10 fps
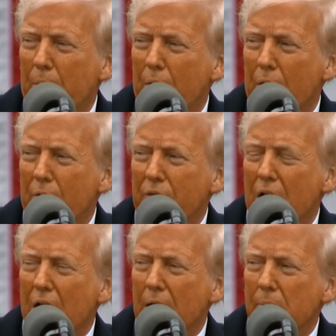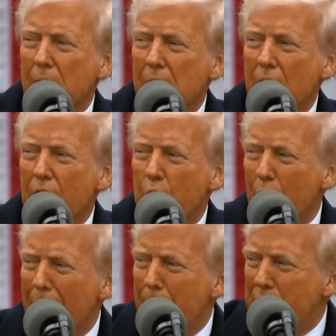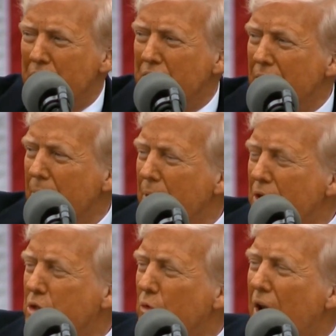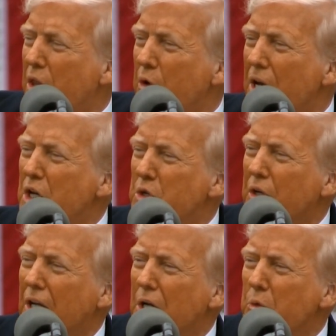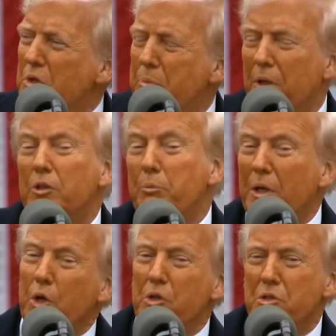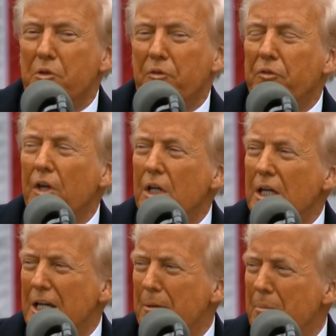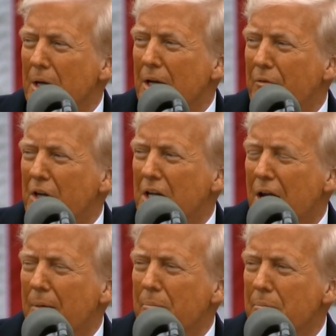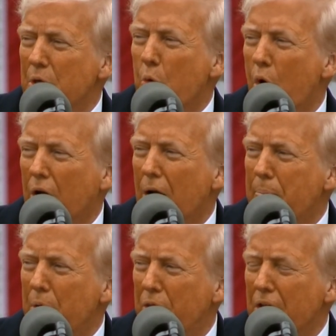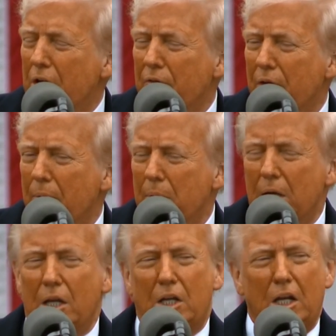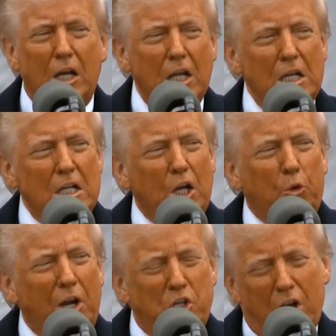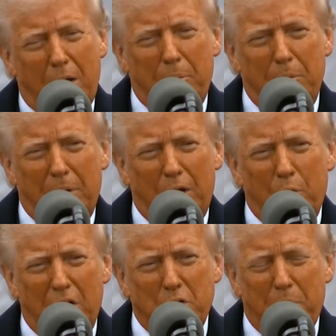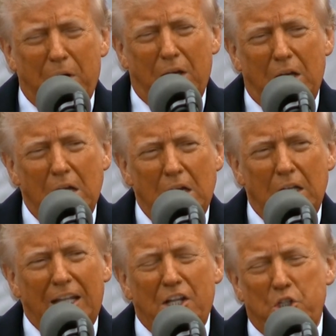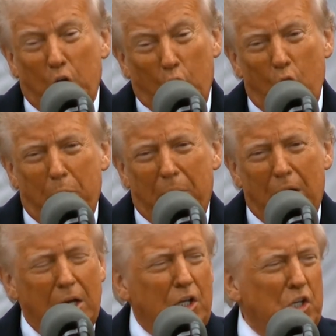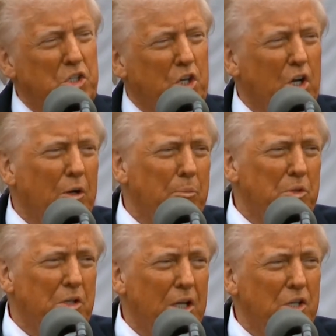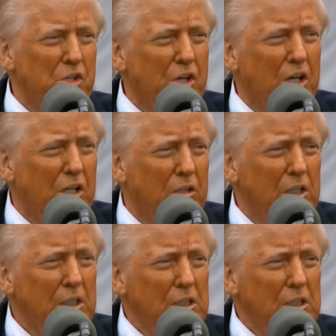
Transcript: period of time. The ramp system, that's rather intricate, was built because of him, and every time you walk up, you think of him, and he did a great job in many ways, but it lasted long beyond his terms, as you know.